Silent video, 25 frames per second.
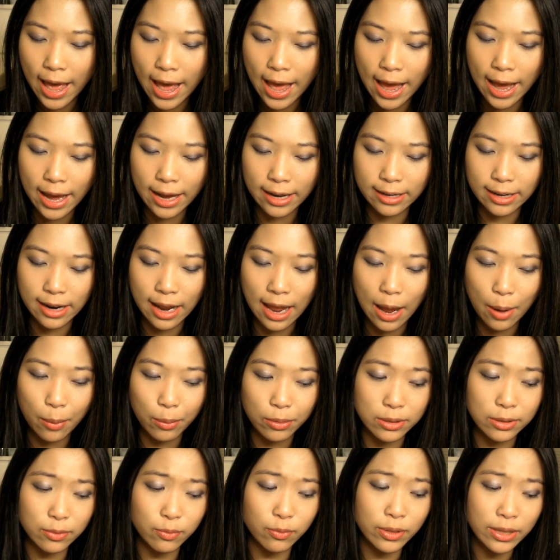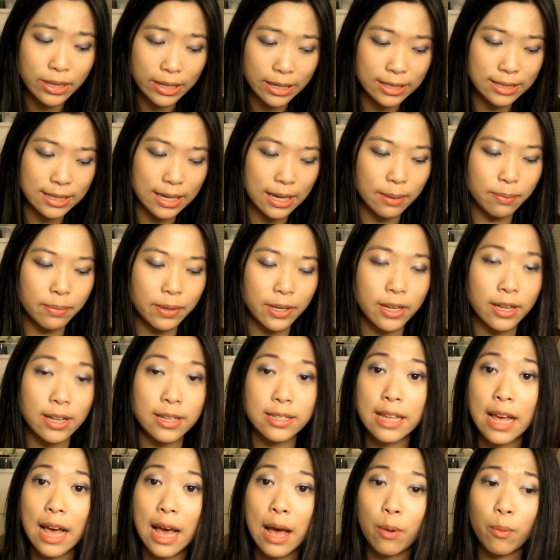And I was really excited
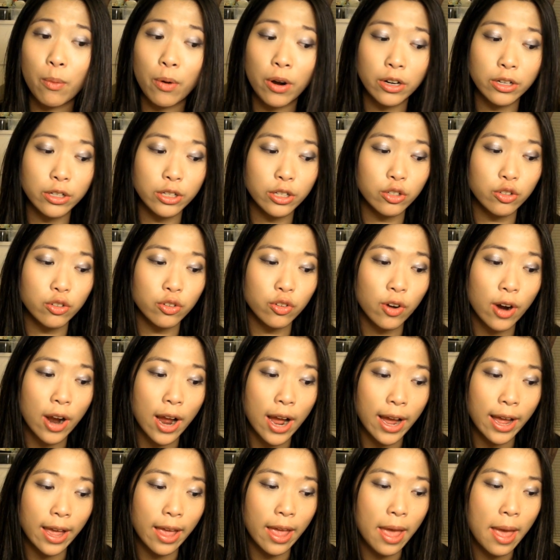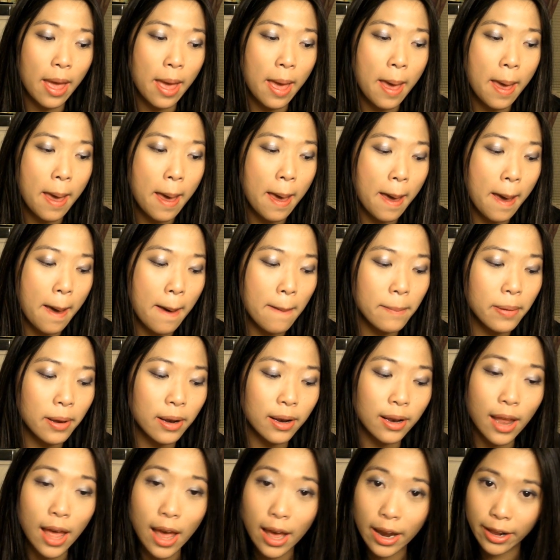because I wanted to try
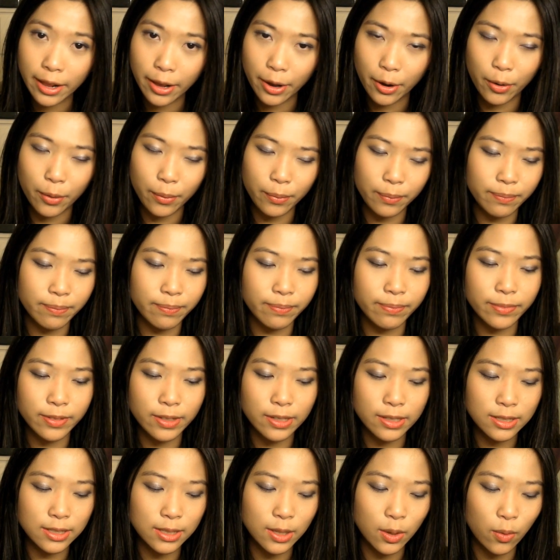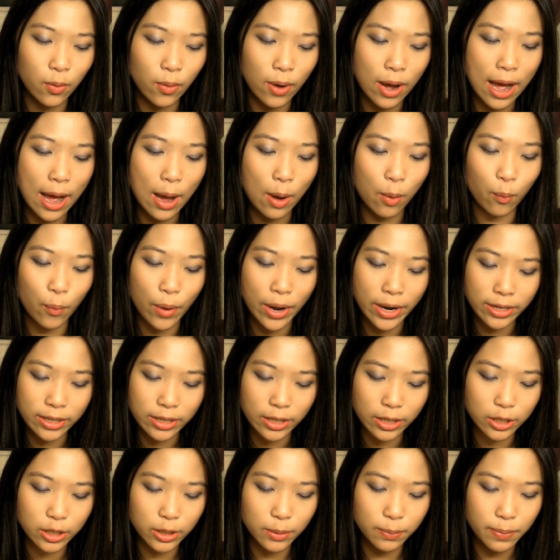Palladio. So I went
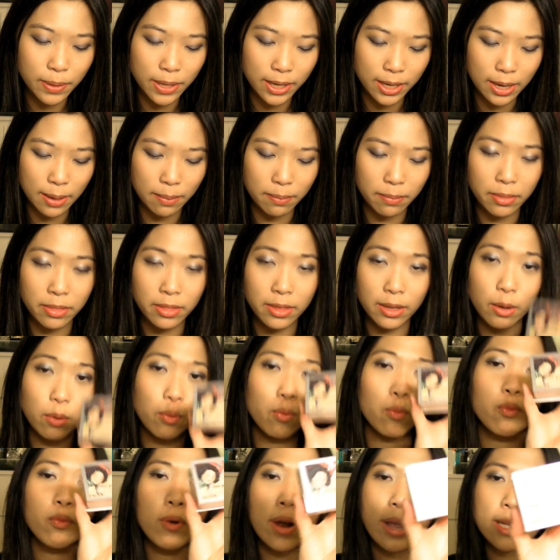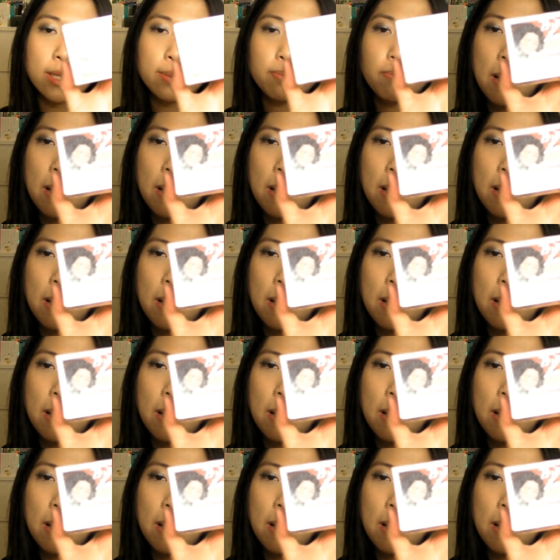to pick up the rice